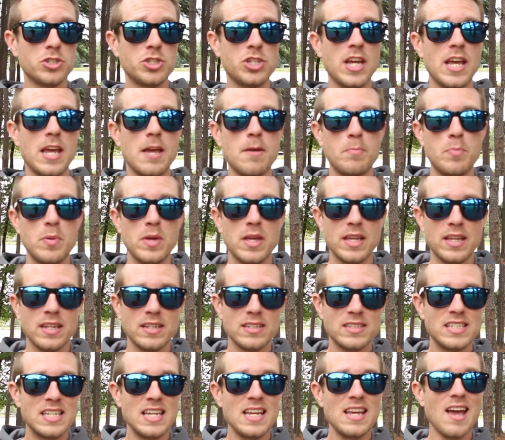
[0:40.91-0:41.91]

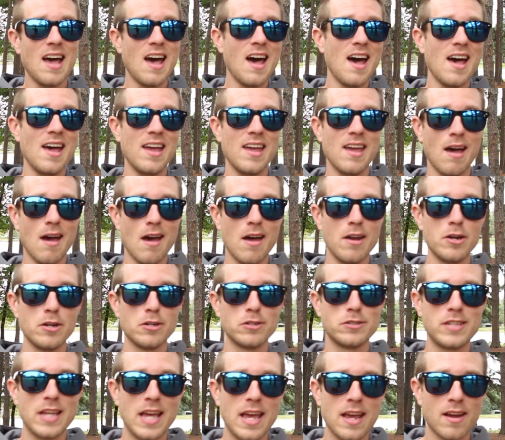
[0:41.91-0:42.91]
champion Ti
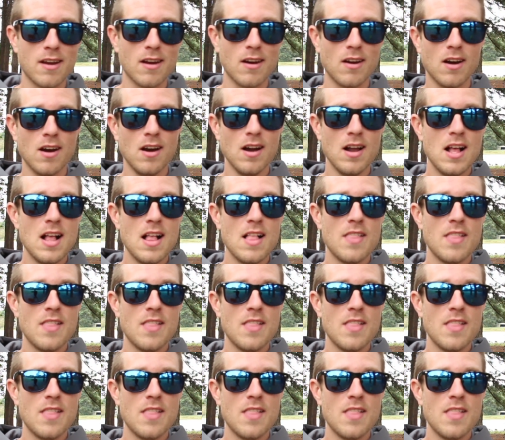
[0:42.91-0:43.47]
Undertaker